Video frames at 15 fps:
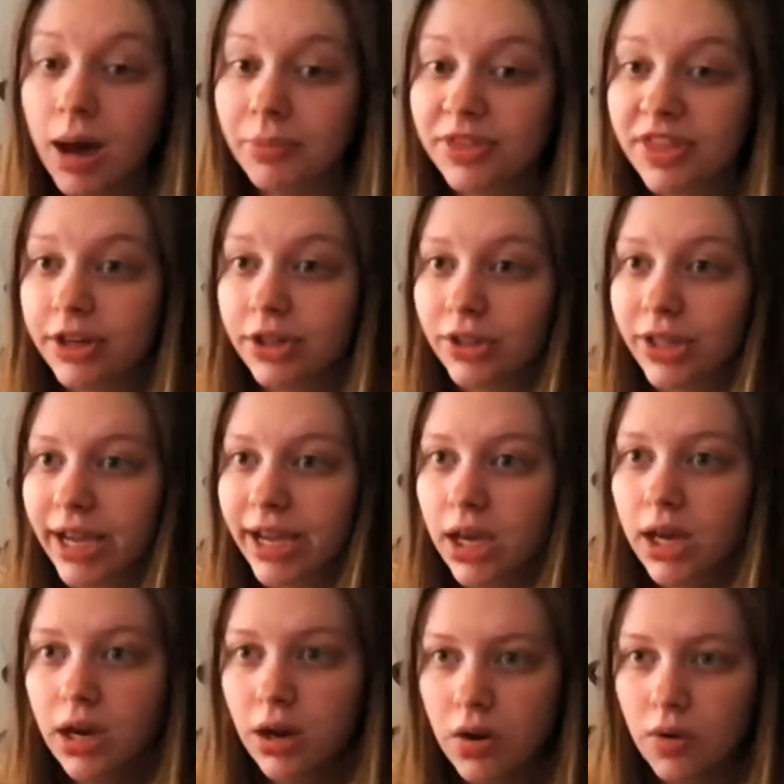But then you're
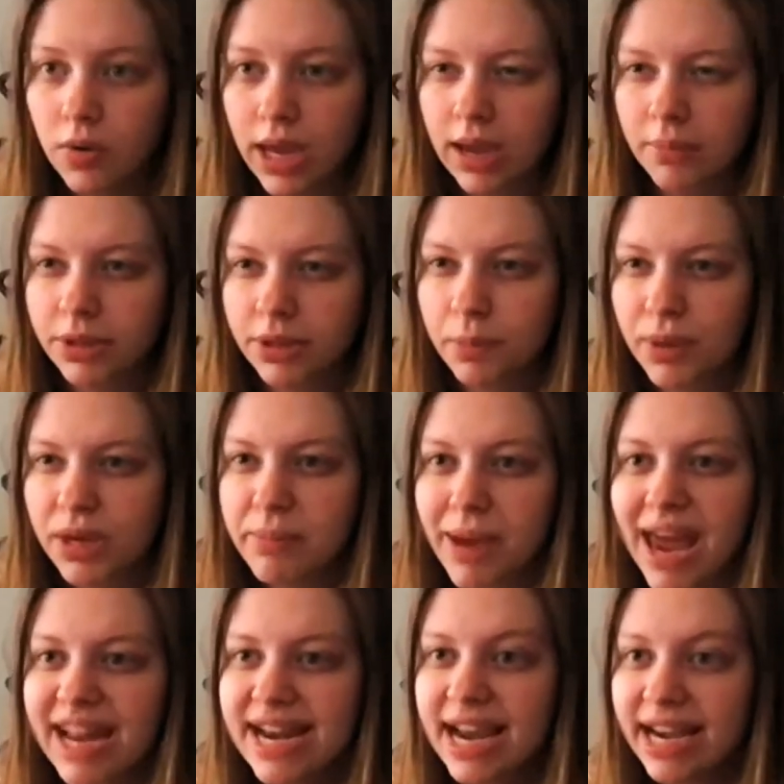like, okay, but the big
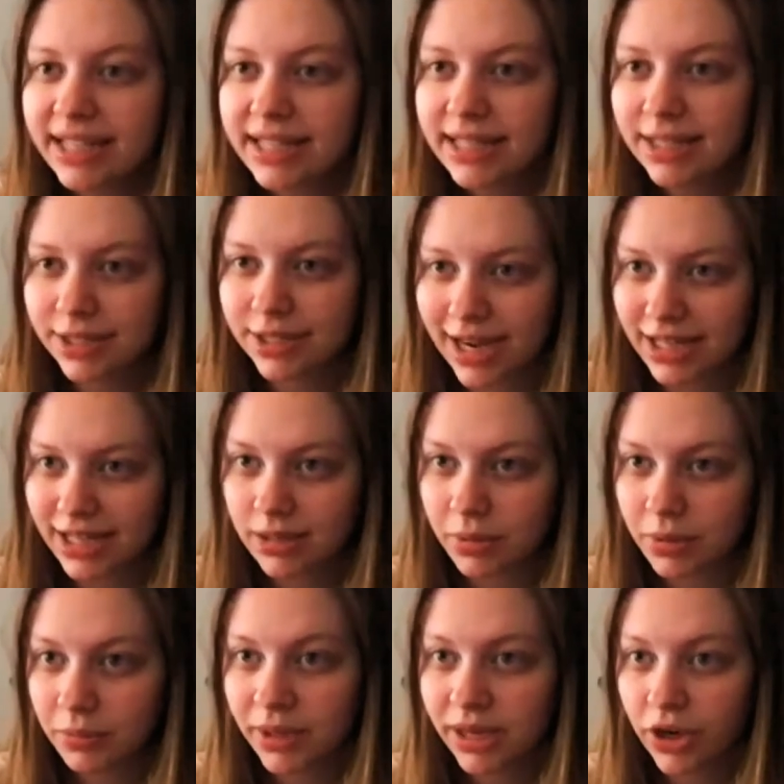bad next season has to
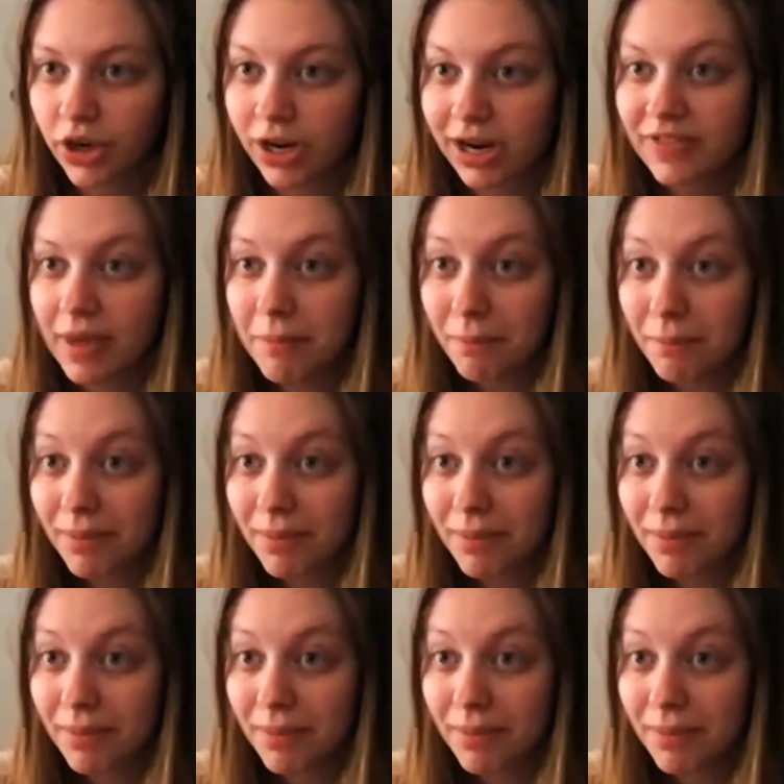be bigger and then